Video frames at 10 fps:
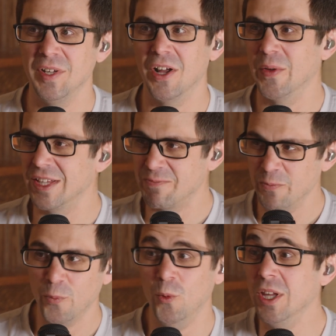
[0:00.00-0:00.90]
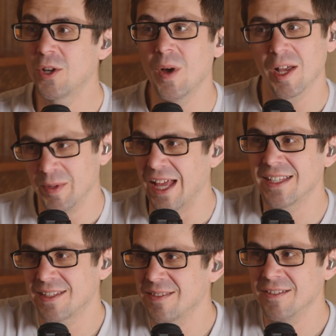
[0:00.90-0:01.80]
It's really quick, but
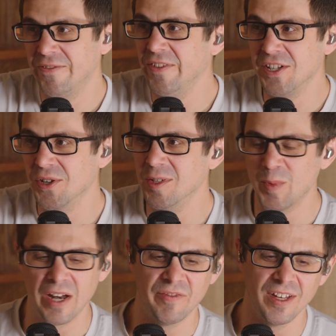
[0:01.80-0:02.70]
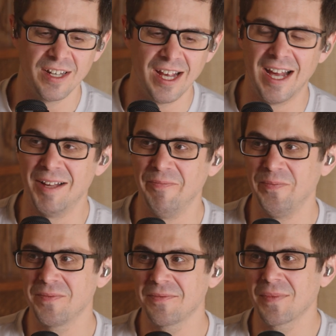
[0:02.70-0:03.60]
that's the feature and the benefit.
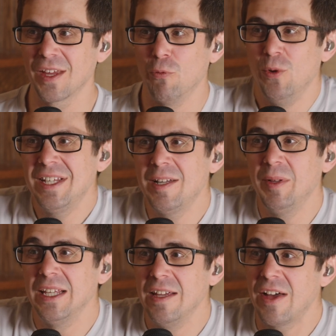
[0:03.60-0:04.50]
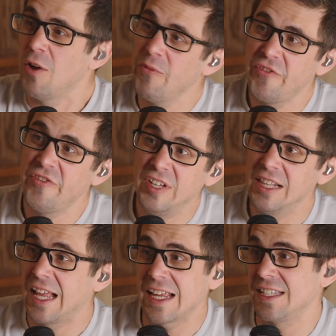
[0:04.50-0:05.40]
Reason to believe, I don't
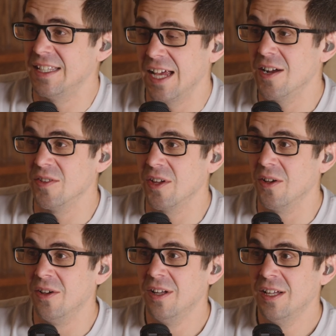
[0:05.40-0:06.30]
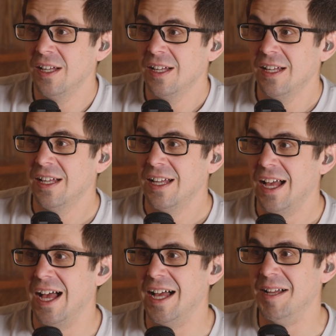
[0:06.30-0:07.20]
feel like is there though.
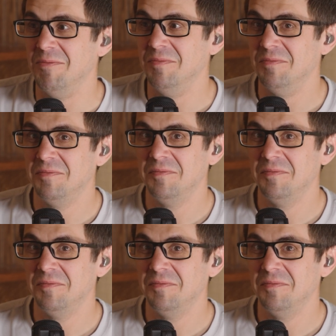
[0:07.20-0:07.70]
I'm